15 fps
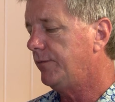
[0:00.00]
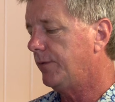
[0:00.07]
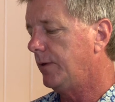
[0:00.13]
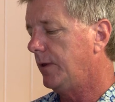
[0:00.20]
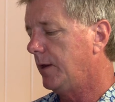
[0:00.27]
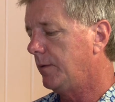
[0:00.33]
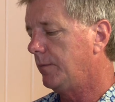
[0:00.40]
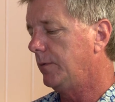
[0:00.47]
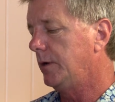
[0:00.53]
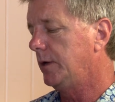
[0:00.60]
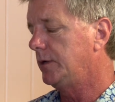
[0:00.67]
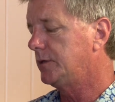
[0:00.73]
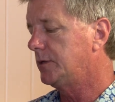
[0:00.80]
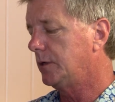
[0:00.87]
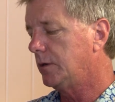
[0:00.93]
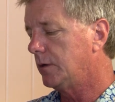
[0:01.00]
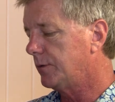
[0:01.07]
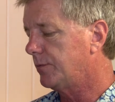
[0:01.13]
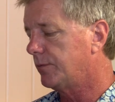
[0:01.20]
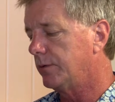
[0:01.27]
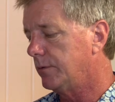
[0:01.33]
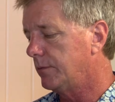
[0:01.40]
for them is to go
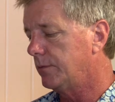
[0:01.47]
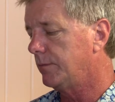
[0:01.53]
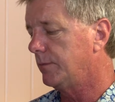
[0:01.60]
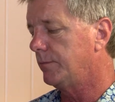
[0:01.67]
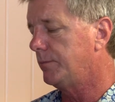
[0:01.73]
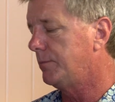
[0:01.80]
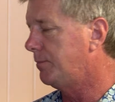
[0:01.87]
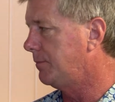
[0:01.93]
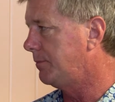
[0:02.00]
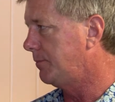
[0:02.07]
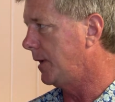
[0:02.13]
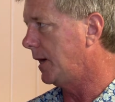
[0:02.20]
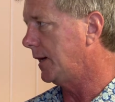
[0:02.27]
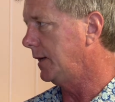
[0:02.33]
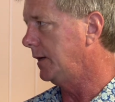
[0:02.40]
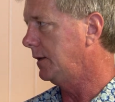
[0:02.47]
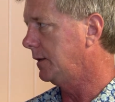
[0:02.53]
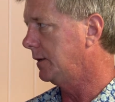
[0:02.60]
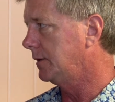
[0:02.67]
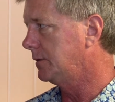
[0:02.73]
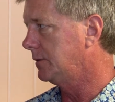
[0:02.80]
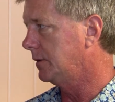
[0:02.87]
through body,
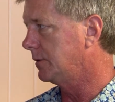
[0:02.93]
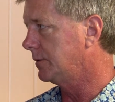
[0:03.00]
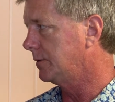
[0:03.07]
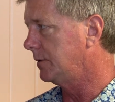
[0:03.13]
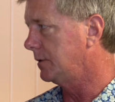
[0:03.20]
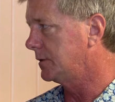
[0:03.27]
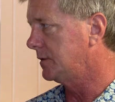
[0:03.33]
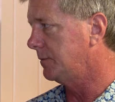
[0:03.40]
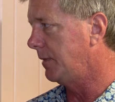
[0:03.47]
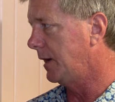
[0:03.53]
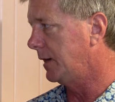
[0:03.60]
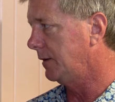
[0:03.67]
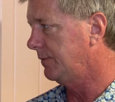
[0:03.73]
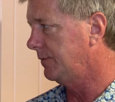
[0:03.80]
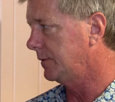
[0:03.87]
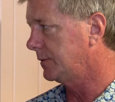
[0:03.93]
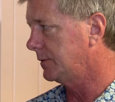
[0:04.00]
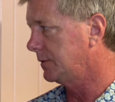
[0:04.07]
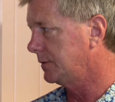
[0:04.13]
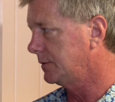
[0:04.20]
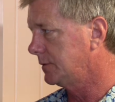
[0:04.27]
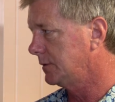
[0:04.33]
to go through the somatic
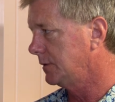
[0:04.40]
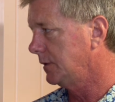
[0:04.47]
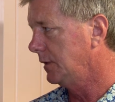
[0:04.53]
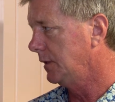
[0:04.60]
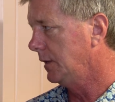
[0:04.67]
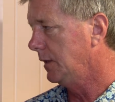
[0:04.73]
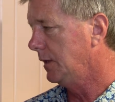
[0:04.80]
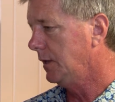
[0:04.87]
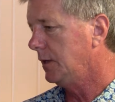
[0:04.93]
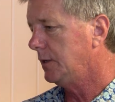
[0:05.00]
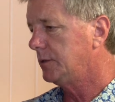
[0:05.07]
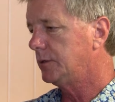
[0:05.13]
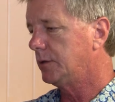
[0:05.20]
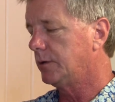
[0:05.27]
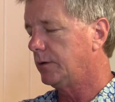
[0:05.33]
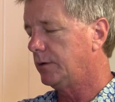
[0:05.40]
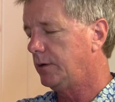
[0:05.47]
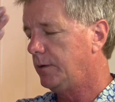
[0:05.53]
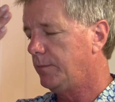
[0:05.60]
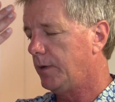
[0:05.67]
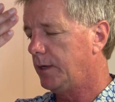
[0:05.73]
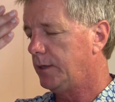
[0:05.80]
filters. So
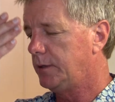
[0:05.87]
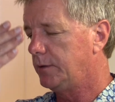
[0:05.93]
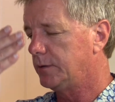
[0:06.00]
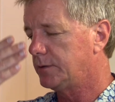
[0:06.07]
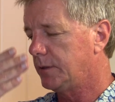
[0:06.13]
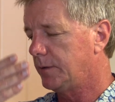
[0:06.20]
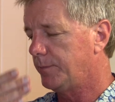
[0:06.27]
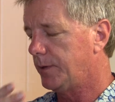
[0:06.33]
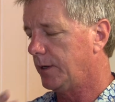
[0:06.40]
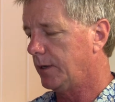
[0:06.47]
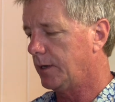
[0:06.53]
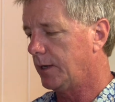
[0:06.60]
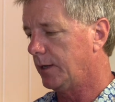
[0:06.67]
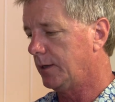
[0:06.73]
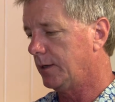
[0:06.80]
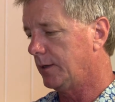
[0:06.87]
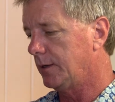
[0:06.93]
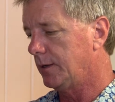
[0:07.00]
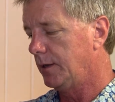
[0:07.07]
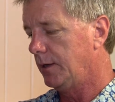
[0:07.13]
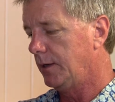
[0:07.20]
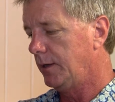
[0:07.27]
you might do something like, I
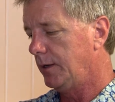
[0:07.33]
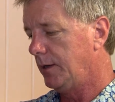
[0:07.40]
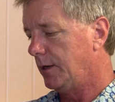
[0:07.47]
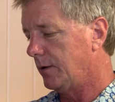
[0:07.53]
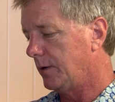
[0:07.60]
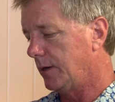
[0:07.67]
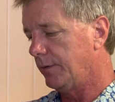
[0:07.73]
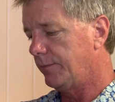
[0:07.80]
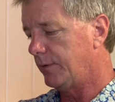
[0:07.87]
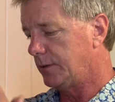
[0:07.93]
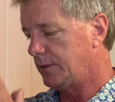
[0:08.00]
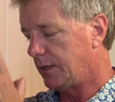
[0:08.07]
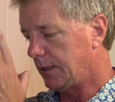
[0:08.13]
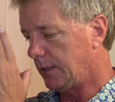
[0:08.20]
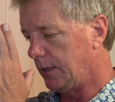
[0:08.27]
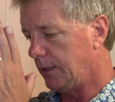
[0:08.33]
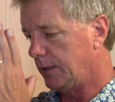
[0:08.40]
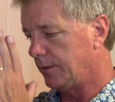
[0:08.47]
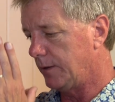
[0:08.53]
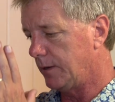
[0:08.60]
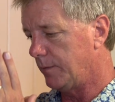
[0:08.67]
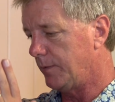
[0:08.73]
have a technique
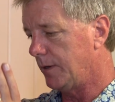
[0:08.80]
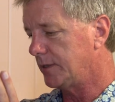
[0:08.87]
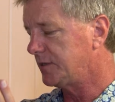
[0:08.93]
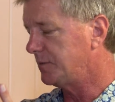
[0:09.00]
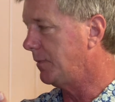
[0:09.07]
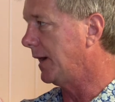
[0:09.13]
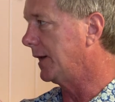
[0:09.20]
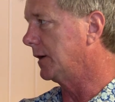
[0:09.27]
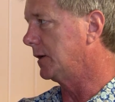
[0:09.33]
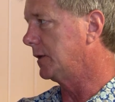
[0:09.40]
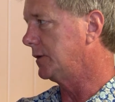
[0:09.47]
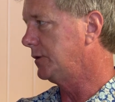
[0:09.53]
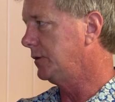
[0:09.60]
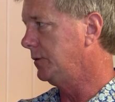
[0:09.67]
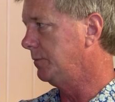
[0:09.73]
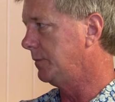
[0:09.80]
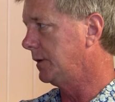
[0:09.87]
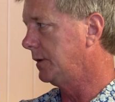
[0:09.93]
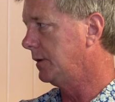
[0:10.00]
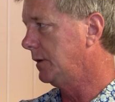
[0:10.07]
in there about spinal attunement.